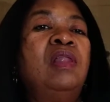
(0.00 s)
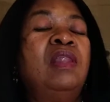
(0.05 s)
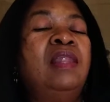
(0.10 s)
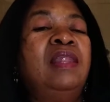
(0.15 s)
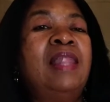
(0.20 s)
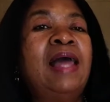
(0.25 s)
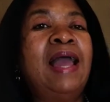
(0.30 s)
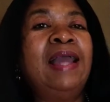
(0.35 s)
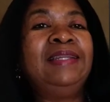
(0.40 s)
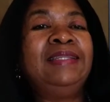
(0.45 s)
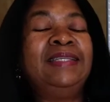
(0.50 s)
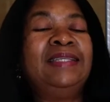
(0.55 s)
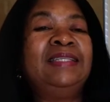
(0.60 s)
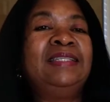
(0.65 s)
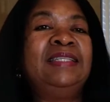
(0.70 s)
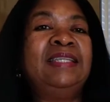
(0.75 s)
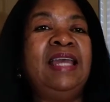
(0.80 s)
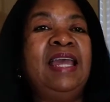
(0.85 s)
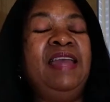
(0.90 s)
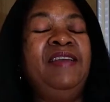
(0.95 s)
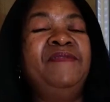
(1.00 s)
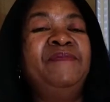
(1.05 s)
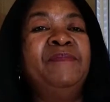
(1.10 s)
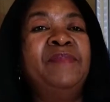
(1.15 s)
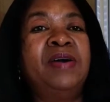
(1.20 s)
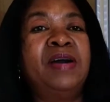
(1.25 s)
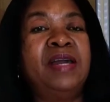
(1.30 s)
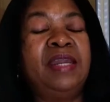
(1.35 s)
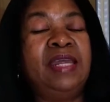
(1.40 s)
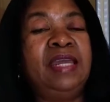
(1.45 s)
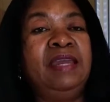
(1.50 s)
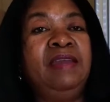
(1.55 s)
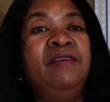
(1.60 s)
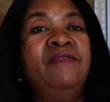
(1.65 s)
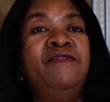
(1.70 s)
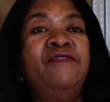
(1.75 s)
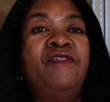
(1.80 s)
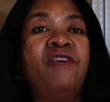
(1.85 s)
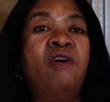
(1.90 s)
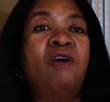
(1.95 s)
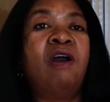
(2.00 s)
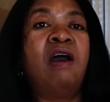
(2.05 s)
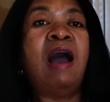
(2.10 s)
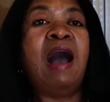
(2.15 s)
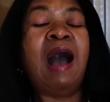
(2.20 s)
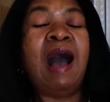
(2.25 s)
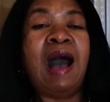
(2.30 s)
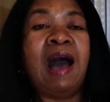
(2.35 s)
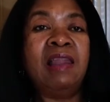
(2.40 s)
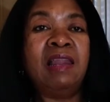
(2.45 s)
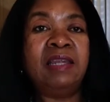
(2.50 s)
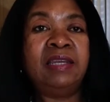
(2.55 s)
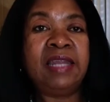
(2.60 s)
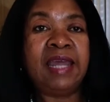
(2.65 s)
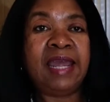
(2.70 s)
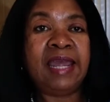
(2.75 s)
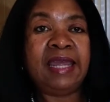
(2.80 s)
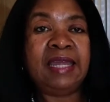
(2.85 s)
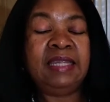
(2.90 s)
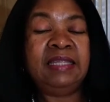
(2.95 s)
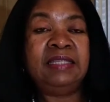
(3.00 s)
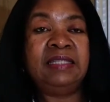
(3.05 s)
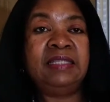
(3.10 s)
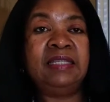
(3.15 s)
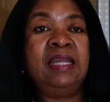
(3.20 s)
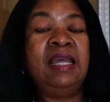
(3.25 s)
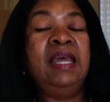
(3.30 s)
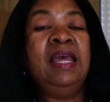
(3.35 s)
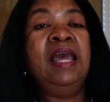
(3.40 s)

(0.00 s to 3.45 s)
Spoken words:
like to save money for holidays